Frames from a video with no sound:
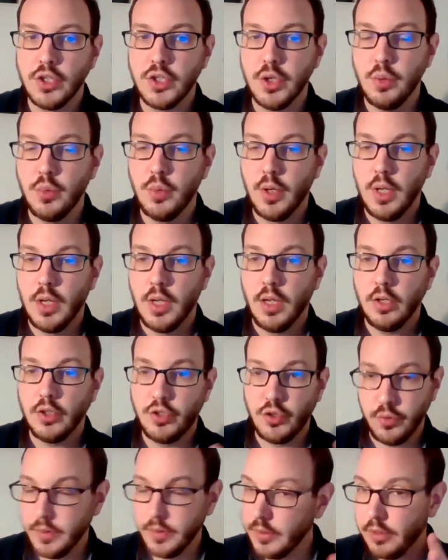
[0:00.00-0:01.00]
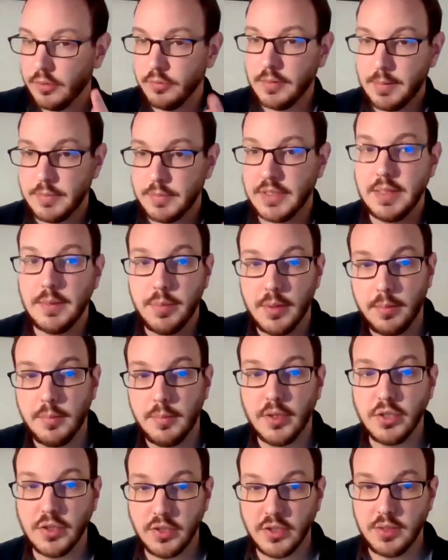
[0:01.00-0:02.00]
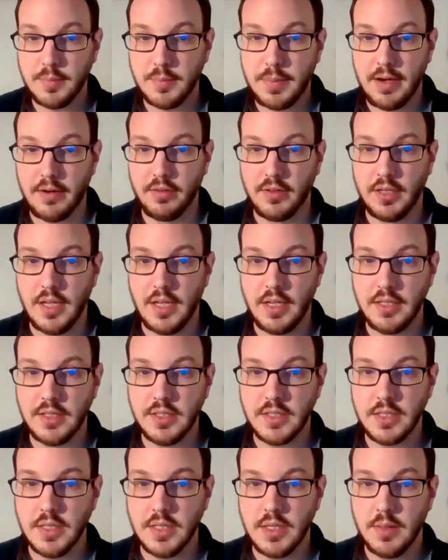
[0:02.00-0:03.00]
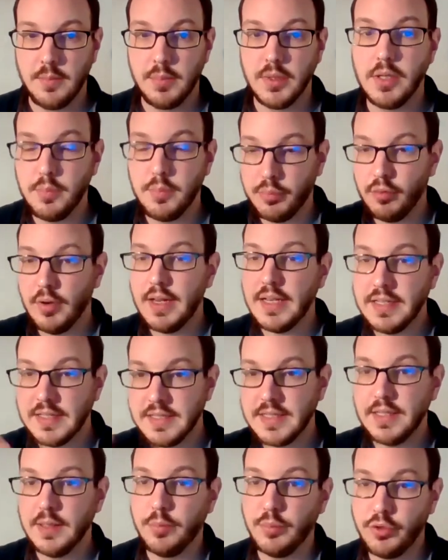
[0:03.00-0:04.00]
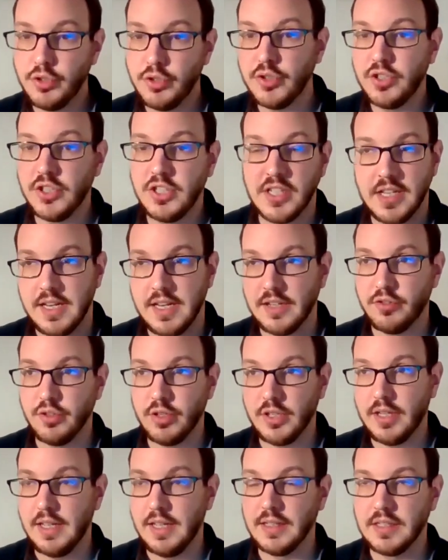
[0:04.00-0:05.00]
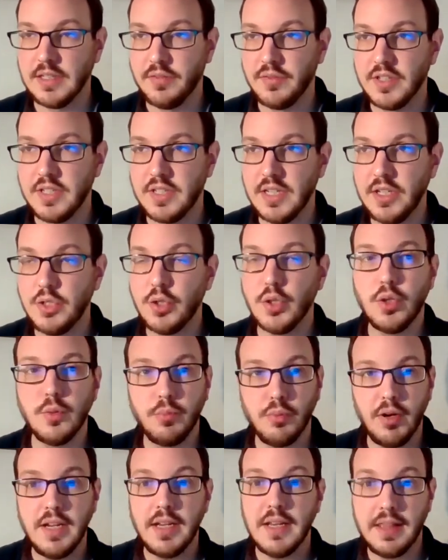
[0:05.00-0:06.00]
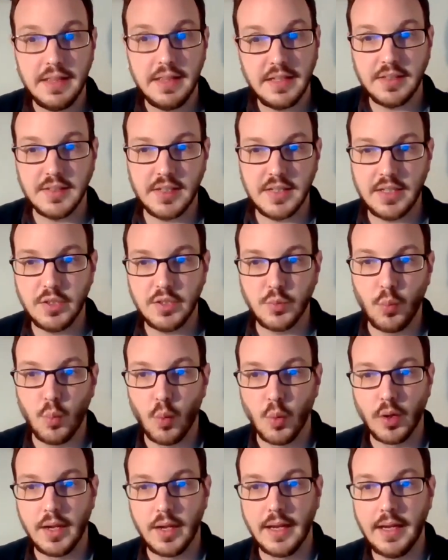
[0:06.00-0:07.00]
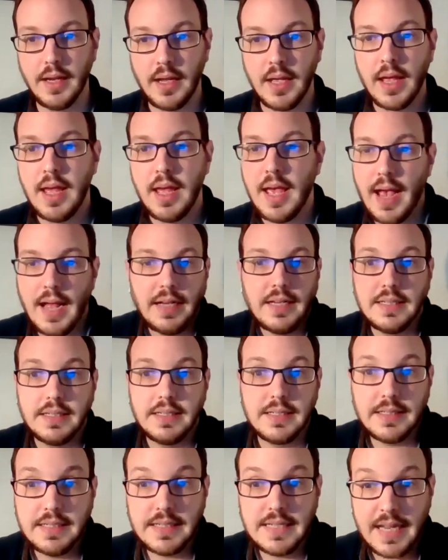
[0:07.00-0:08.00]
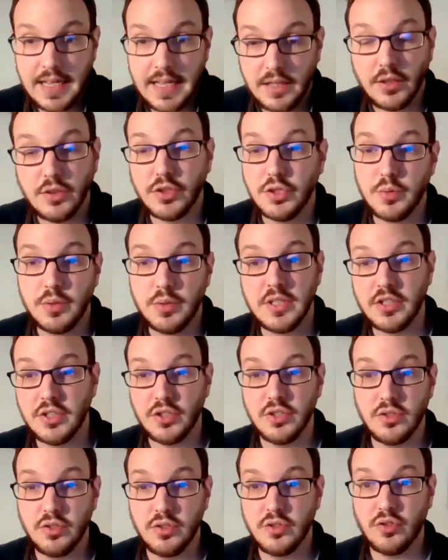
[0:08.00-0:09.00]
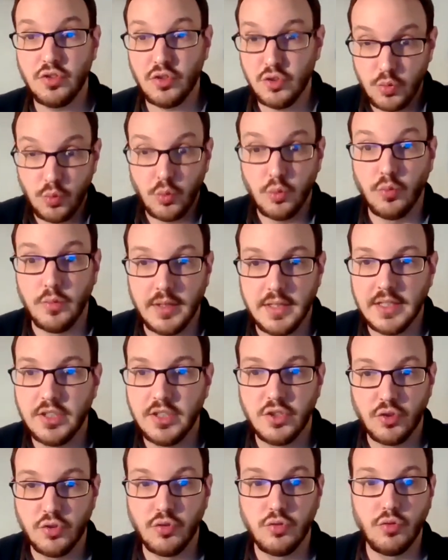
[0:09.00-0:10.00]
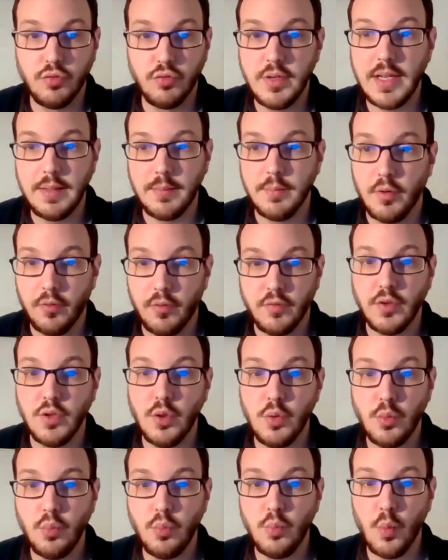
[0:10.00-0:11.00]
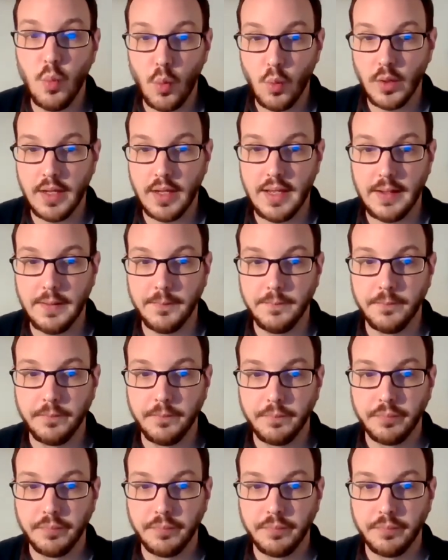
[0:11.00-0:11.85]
So during our REM sleep, our muscles are paralyzed, but the brain still produces the electrical activity. So the brain thinks that it's walking, and it tells you this story, this dream of you walking.